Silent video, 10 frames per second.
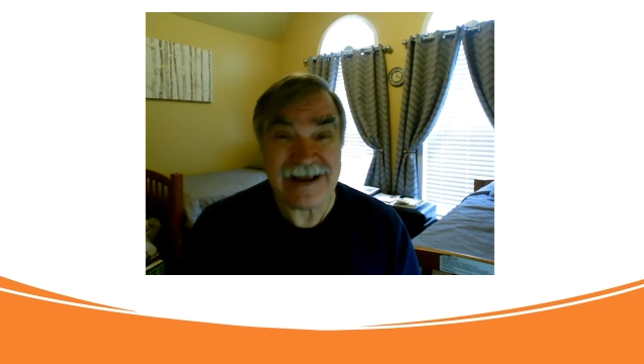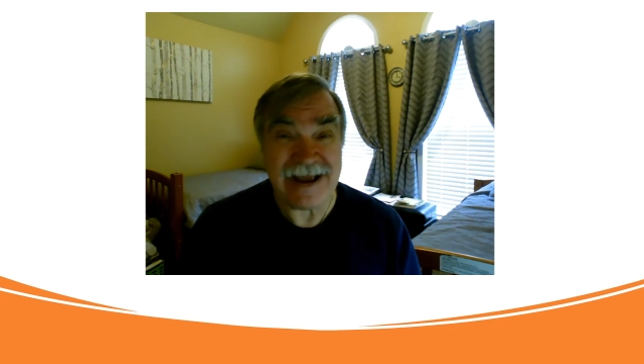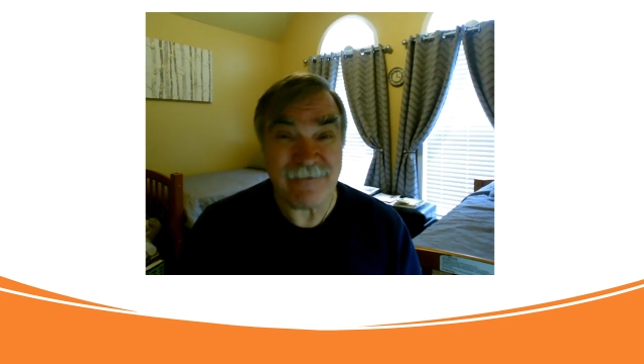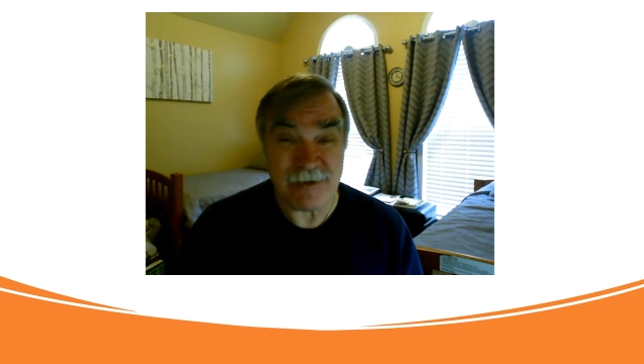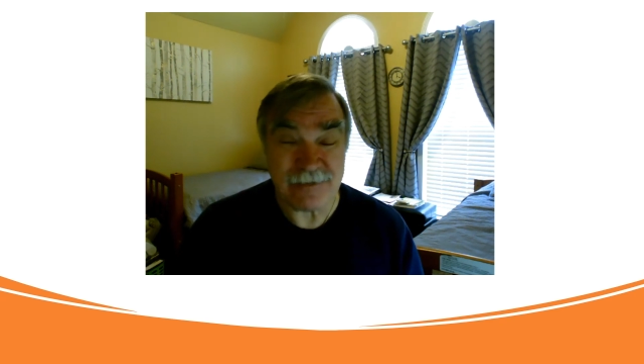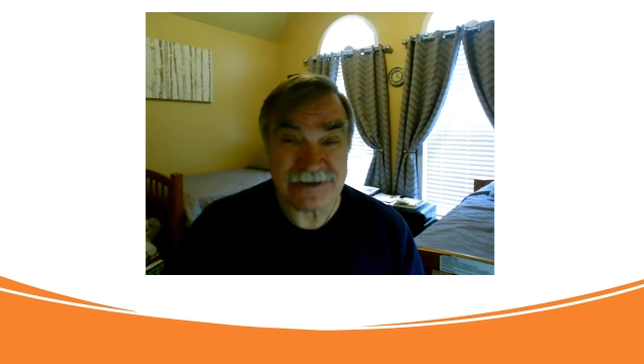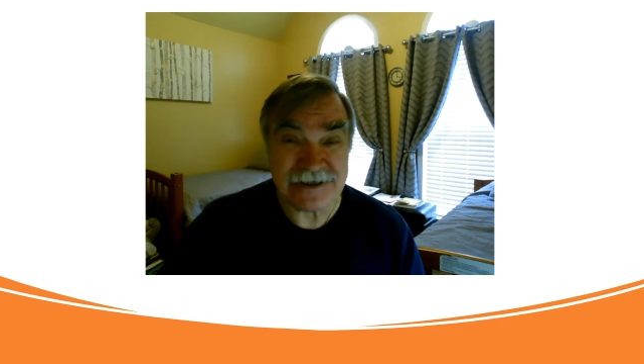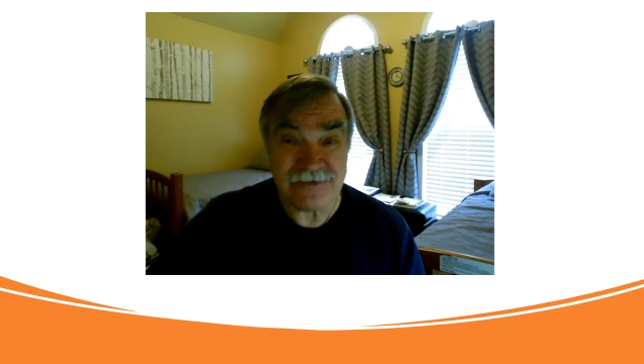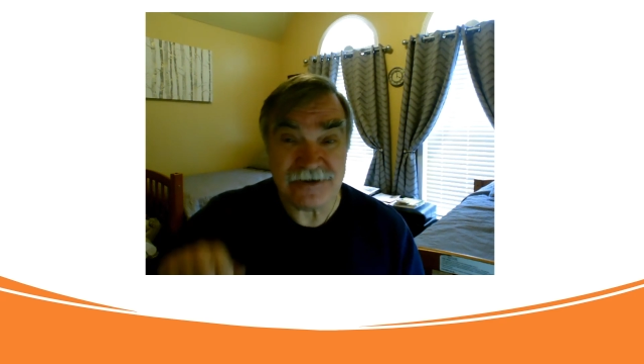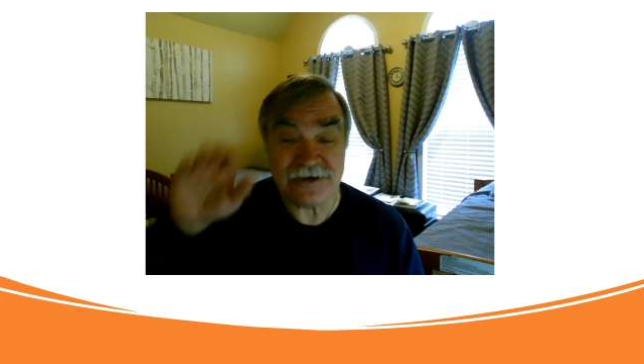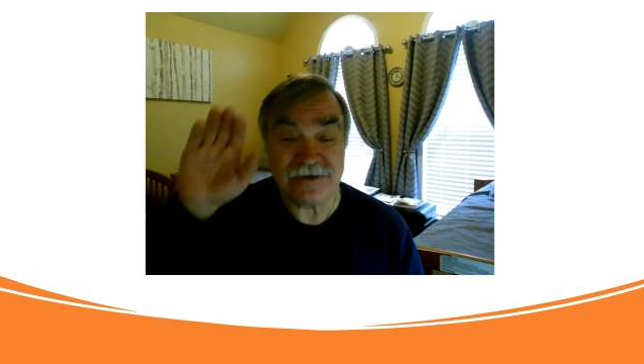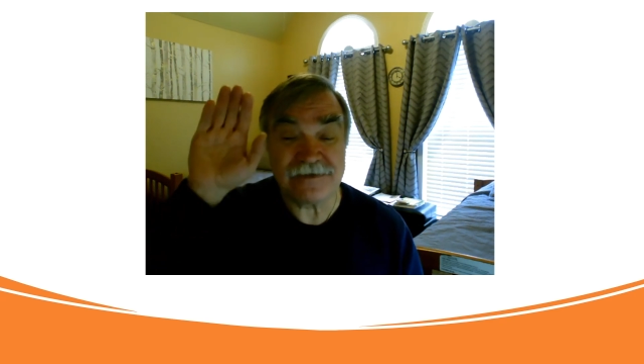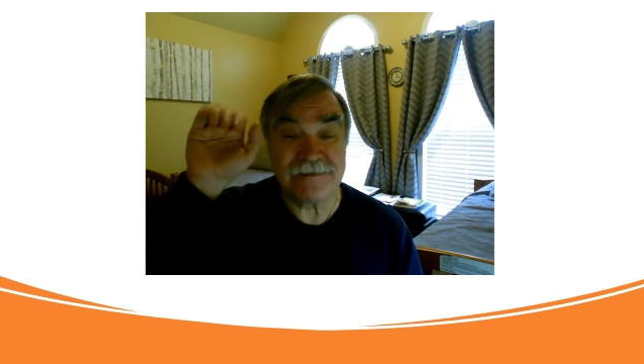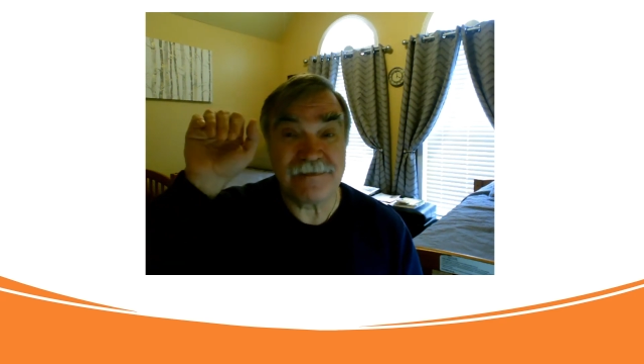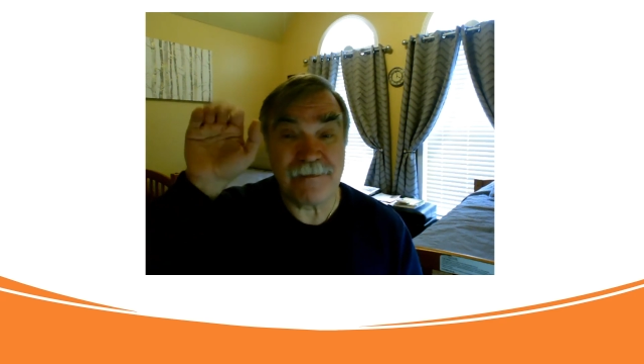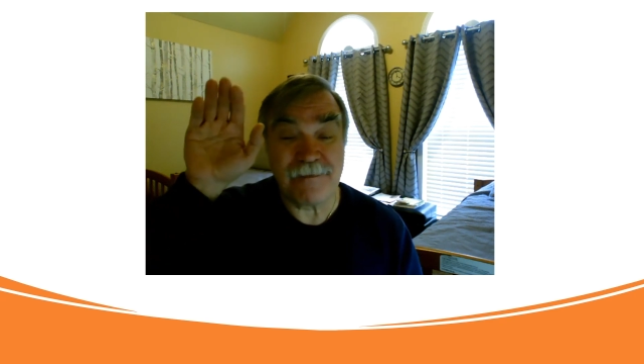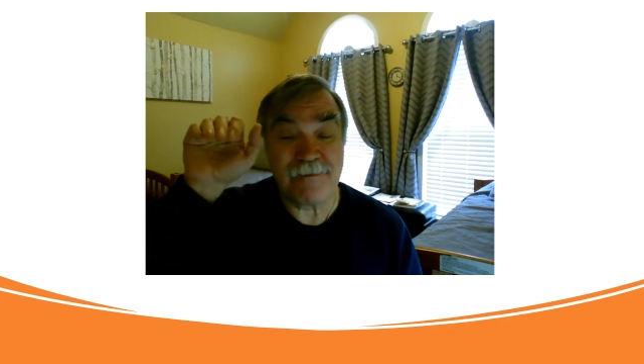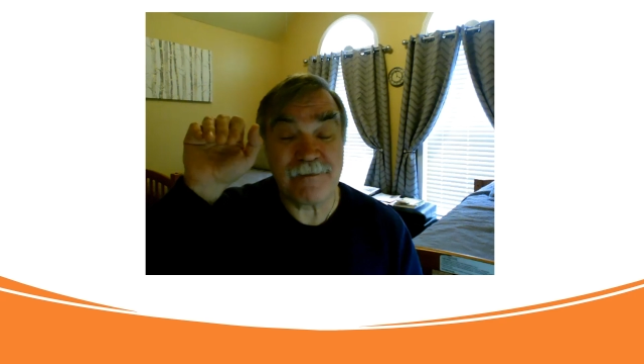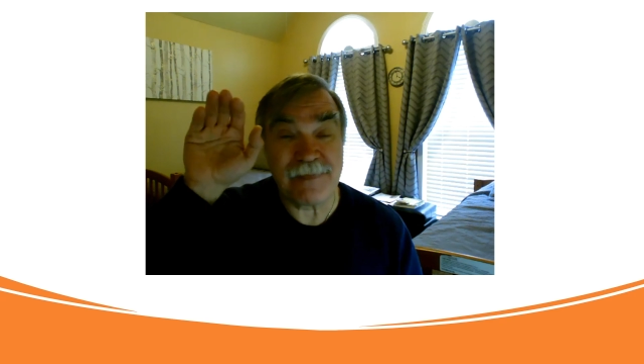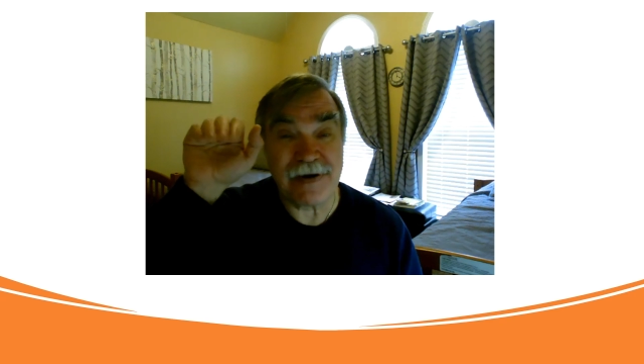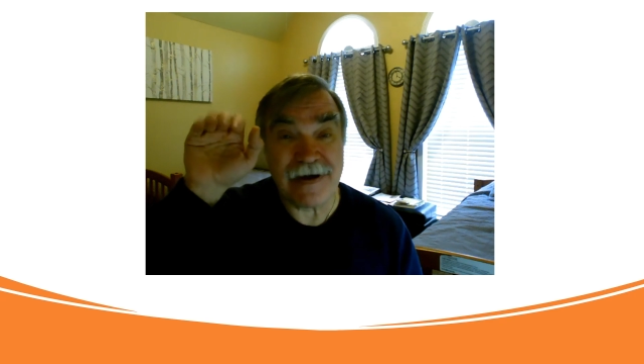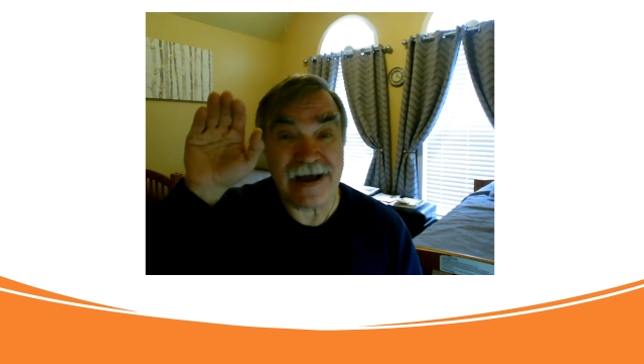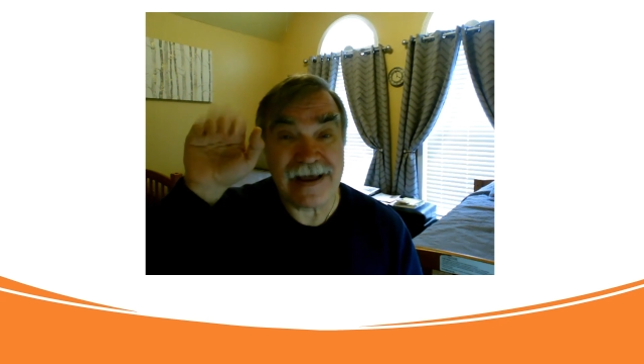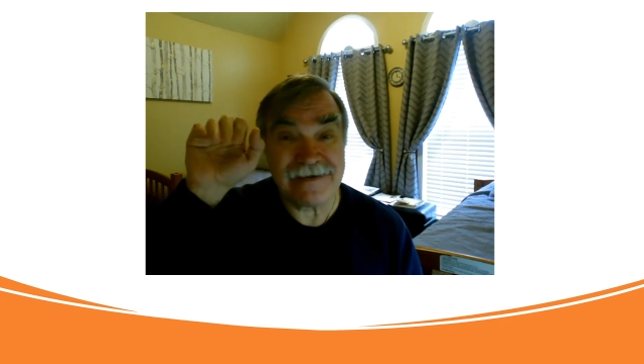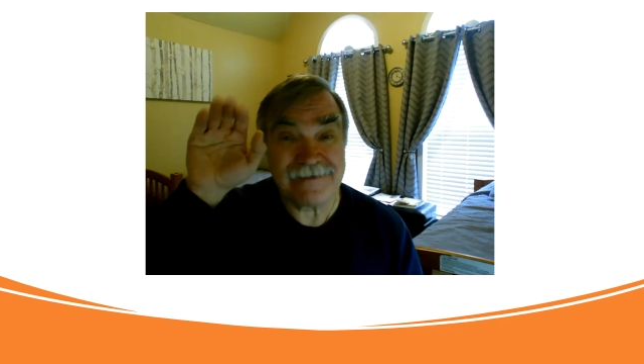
And we will see you soon. Bye bye.